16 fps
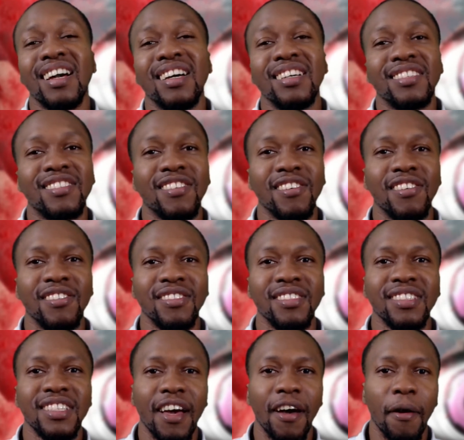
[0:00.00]
So
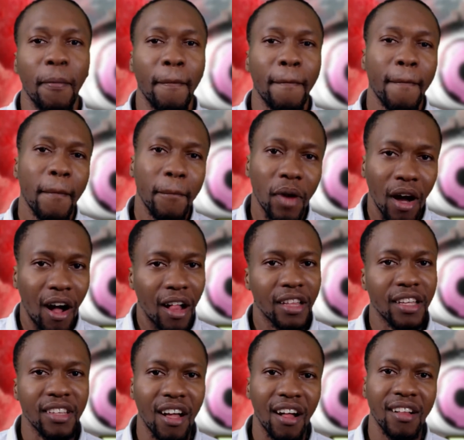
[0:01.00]
yeah, but all
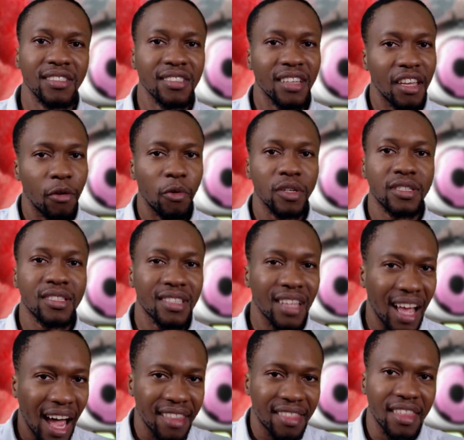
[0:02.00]
in all, it was,
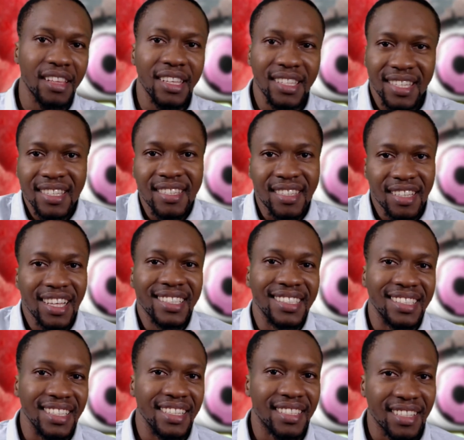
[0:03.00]
I think this is still a
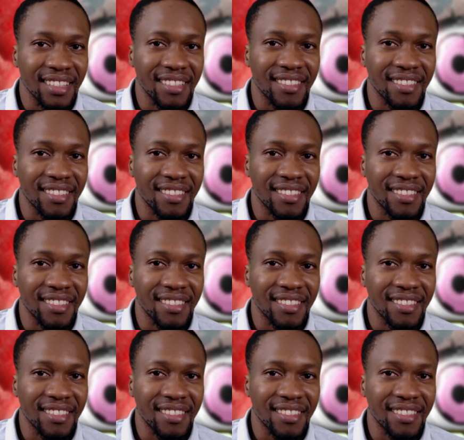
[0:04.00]
decent